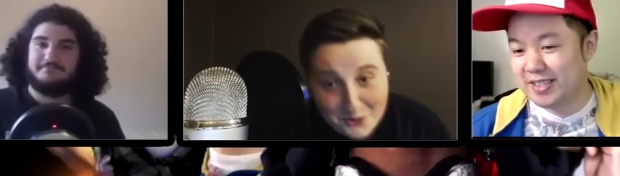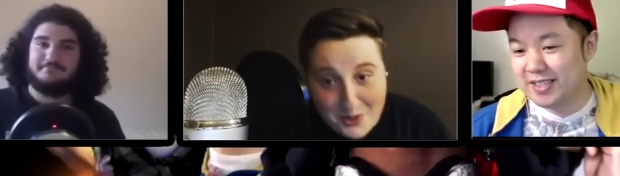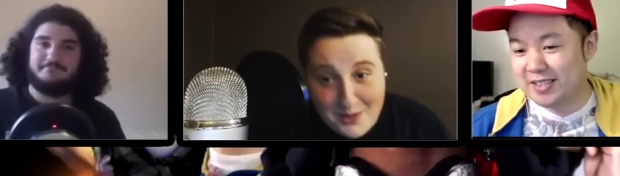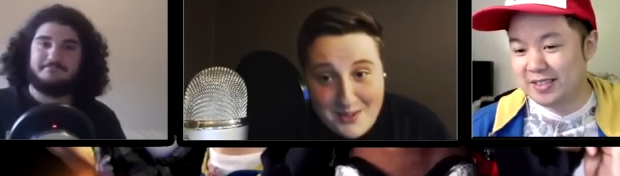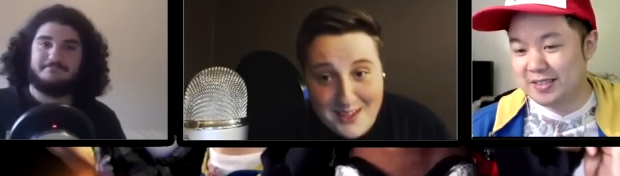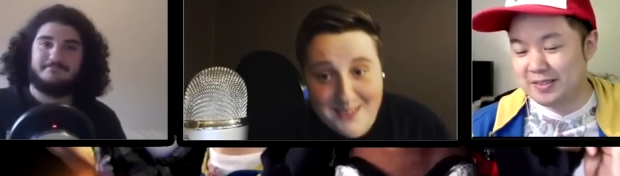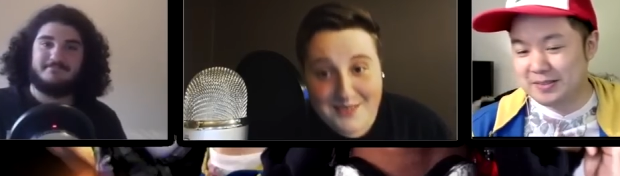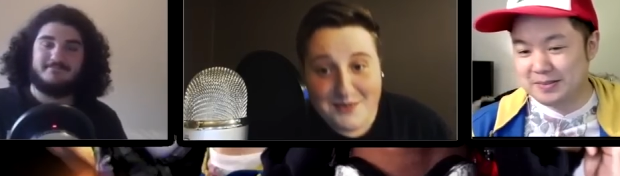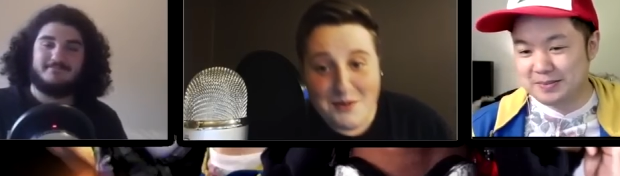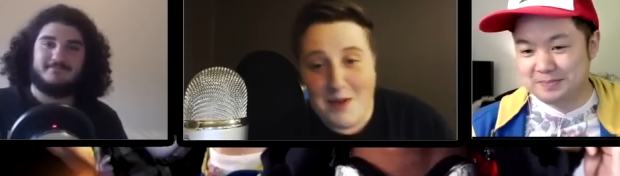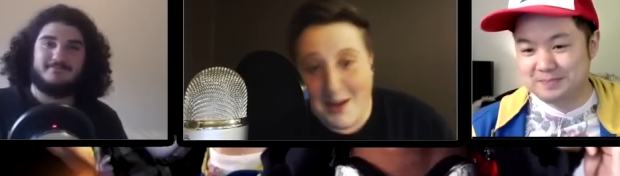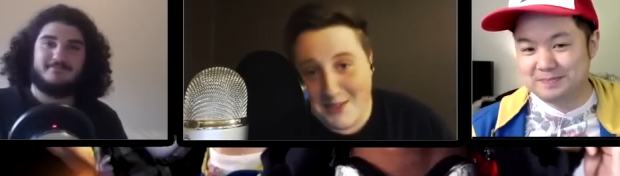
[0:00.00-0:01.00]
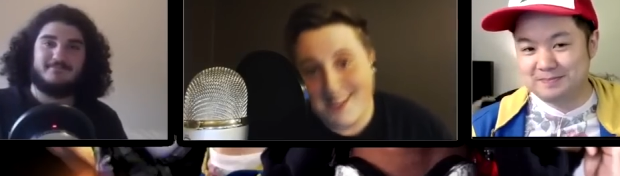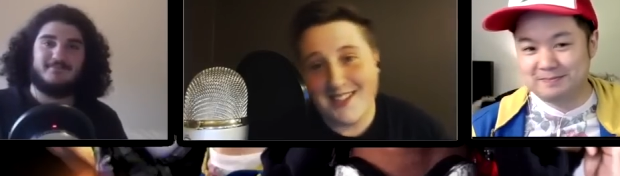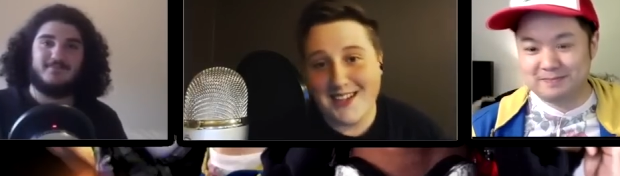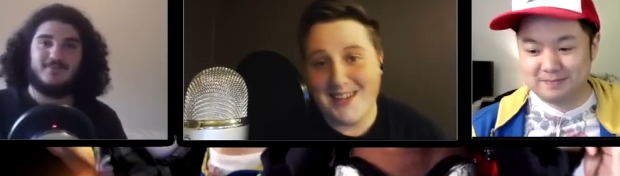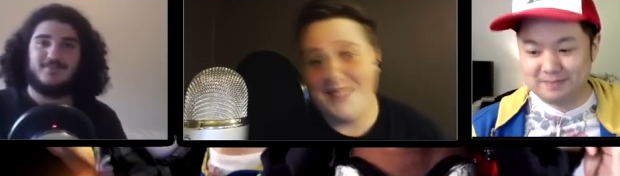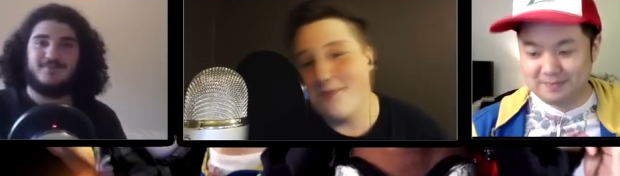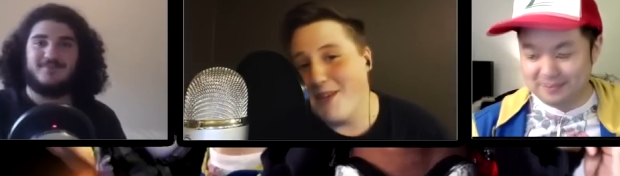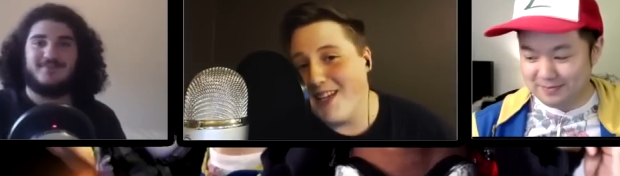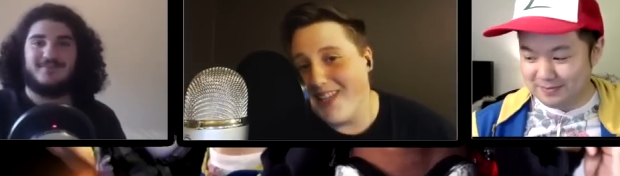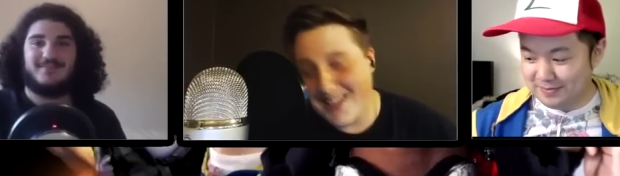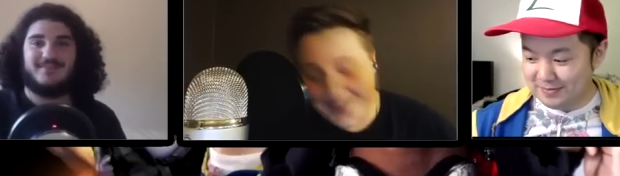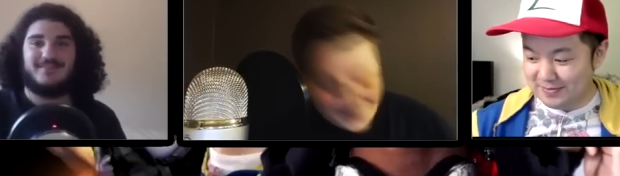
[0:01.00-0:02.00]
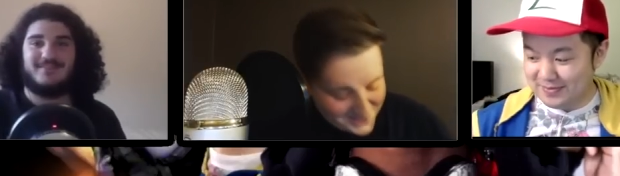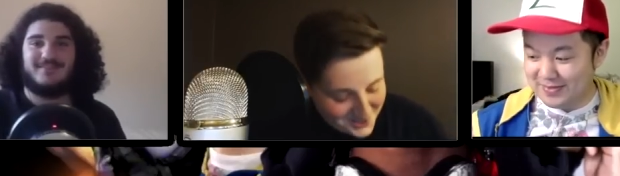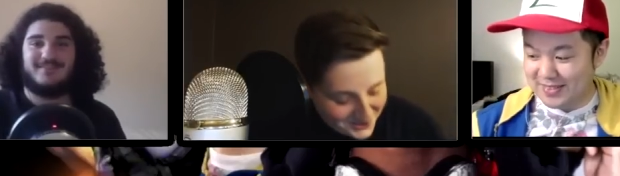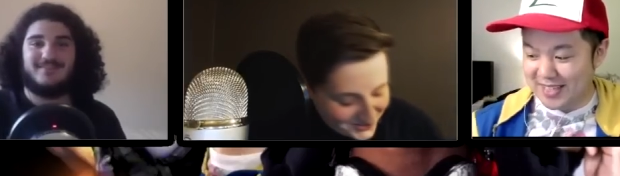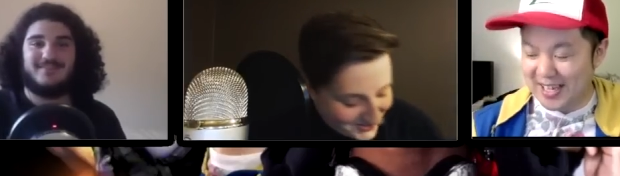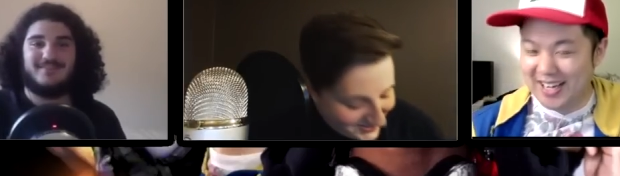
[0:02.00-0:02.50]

Speaker 1: well, Amavi's not at his peak yet, so. so